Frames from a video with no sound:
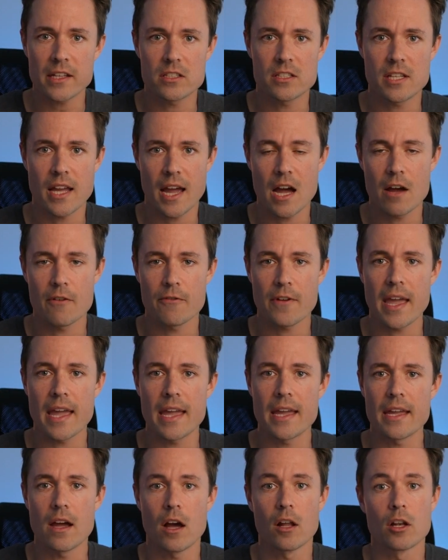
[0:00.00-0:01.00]
to have
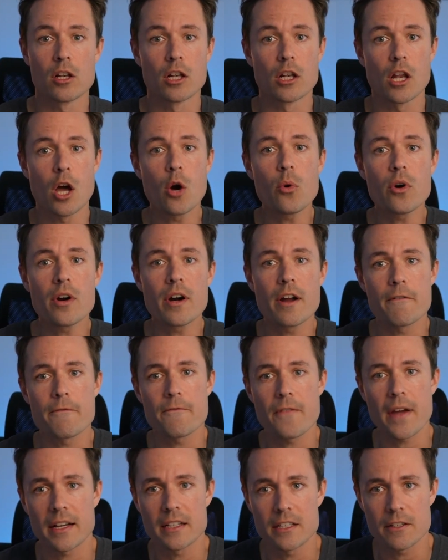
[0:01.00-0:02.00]
a lower
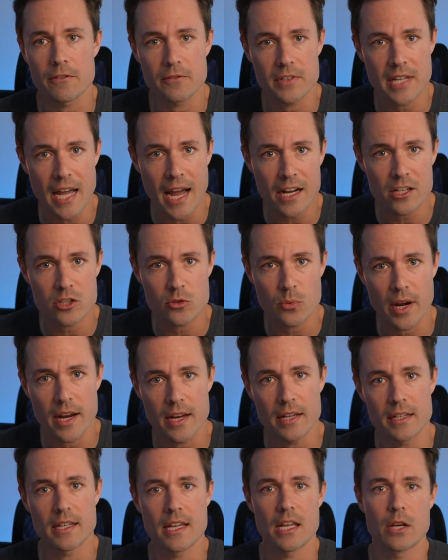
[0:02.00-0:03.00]
effective tax
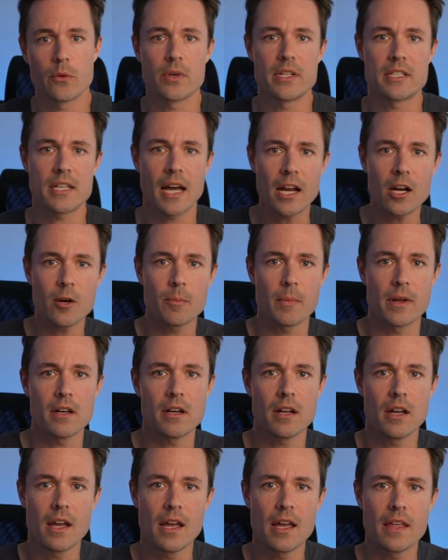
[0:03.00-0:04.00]
rate in
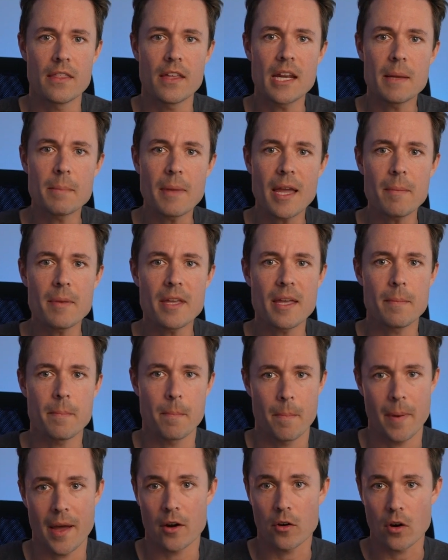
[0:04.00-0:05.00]
retirement, then he may be
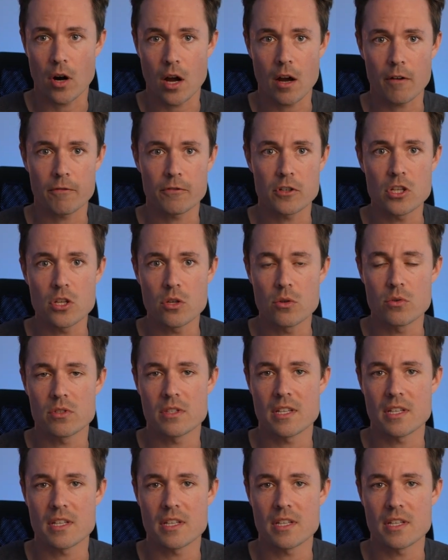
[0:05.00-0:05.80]
better off to use the